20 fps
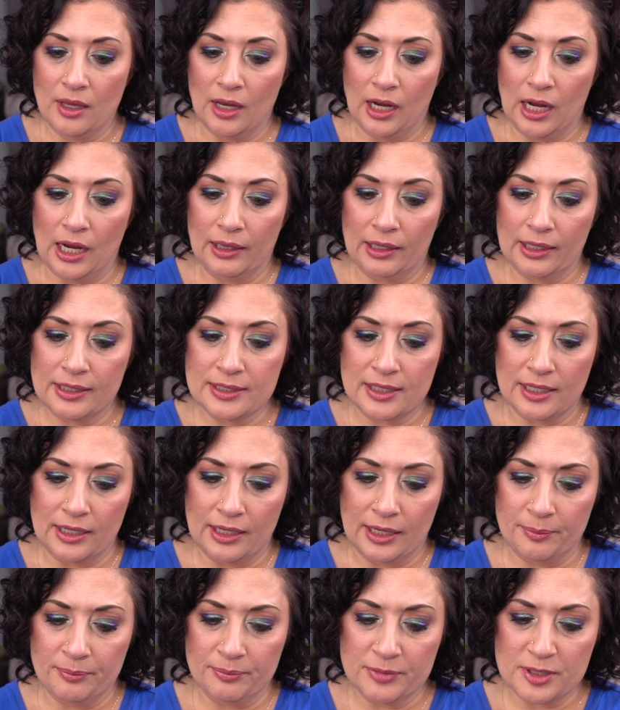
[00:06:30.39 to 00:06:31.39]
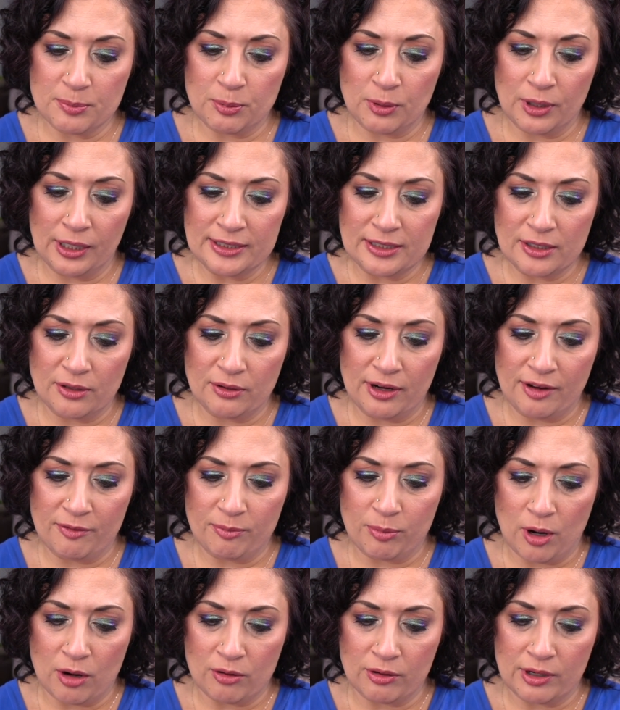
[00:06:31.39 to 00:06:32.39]
I, like I said, I'm surprised I don't have
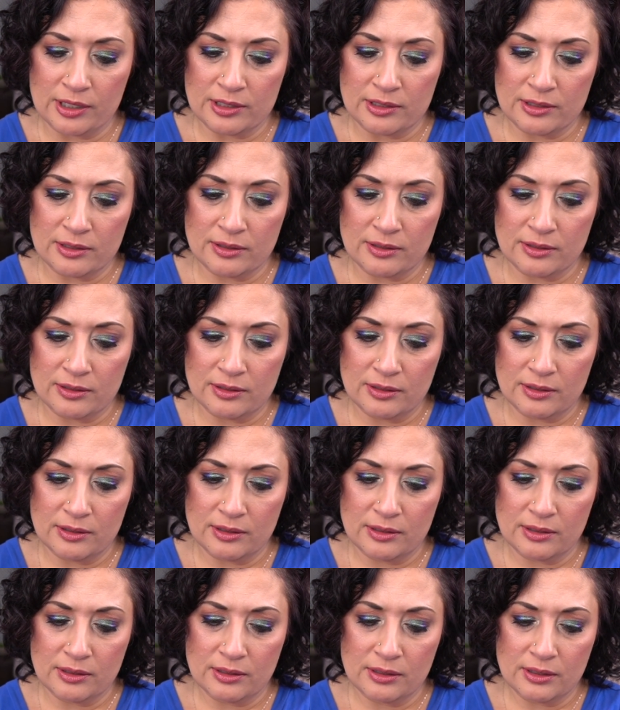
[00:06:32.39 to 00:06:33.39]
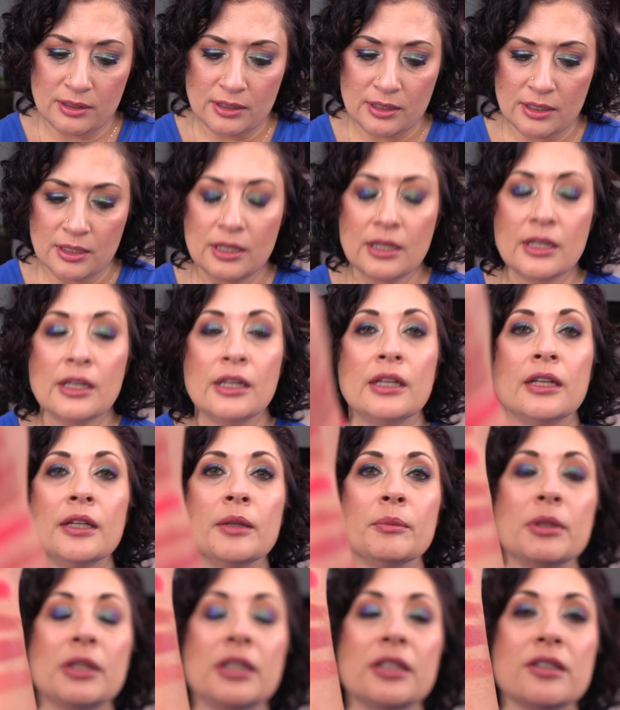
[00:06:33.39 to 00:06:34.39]
progress.
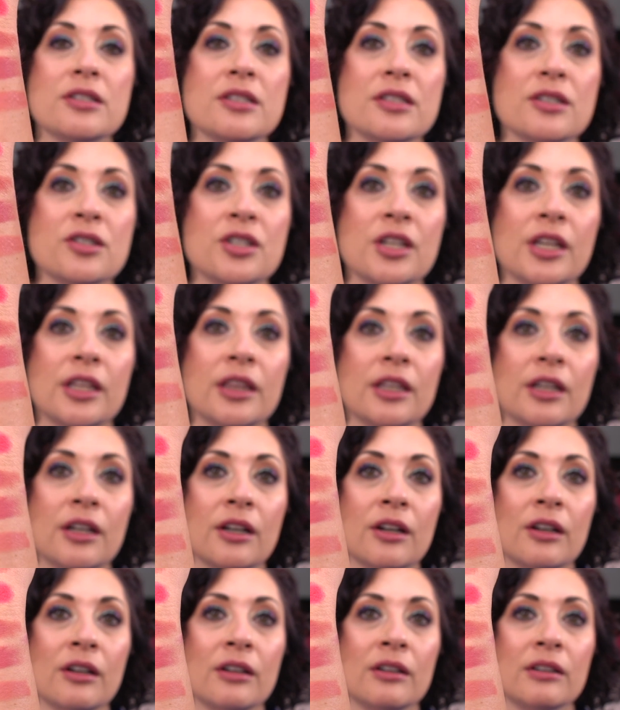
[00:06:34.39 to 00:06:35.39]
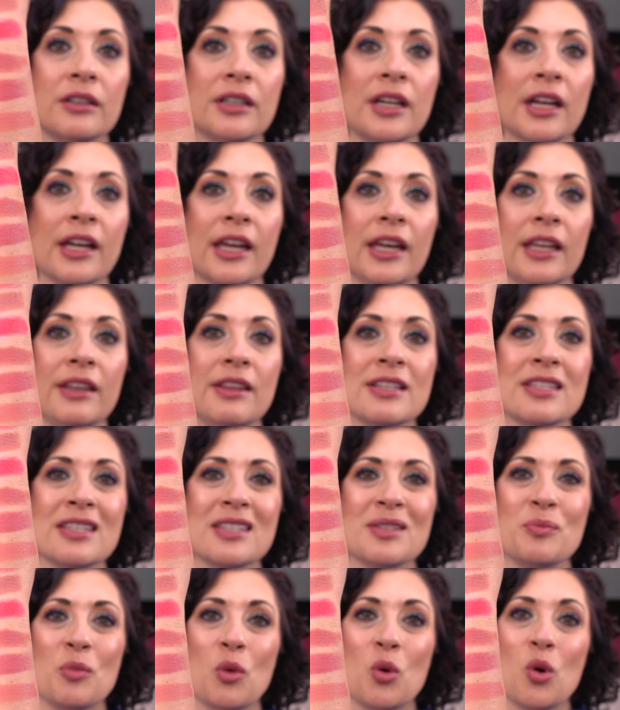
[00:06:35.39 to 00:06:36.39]
But there's the shade there. Again, this
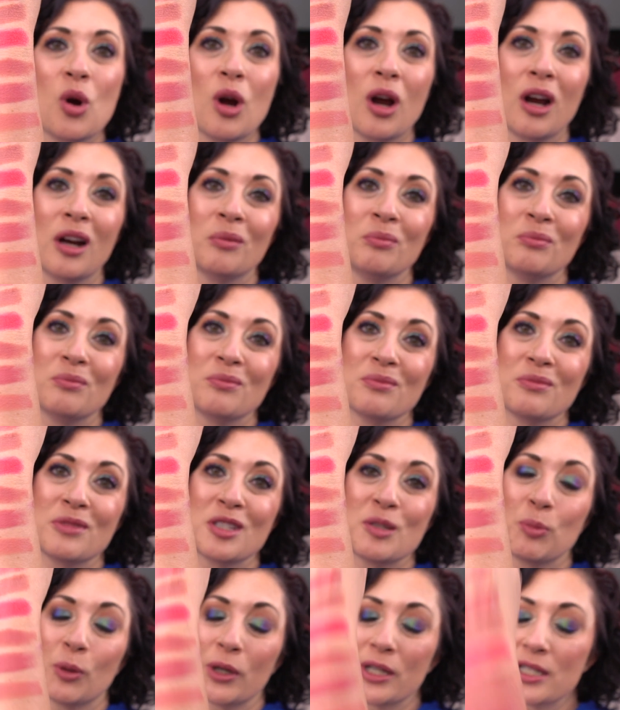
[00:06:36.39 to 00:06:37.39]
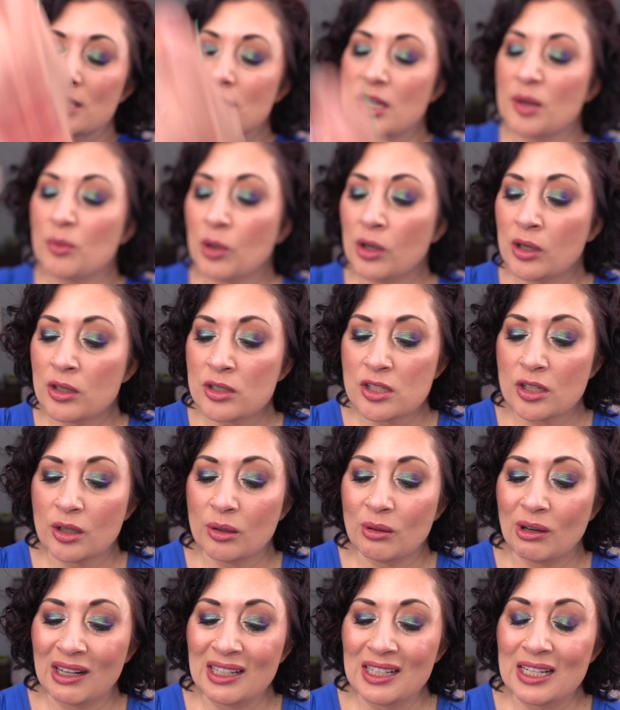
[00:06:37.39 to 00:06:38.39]
is more spring, summer,
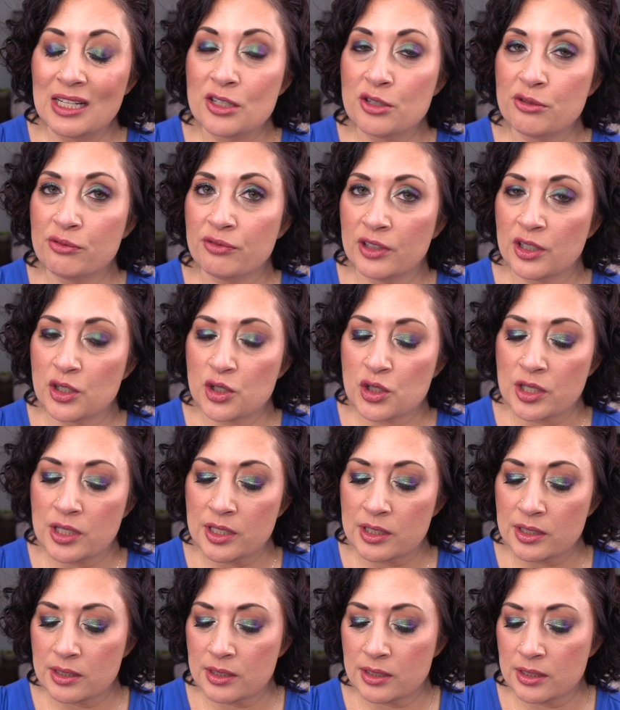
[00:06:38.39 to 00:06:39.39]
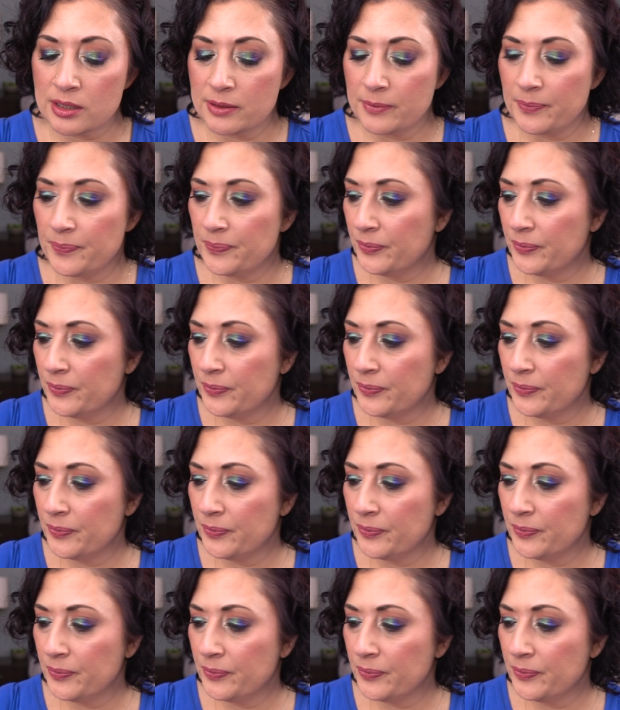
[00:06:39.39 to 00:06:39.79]
so I need to finish this.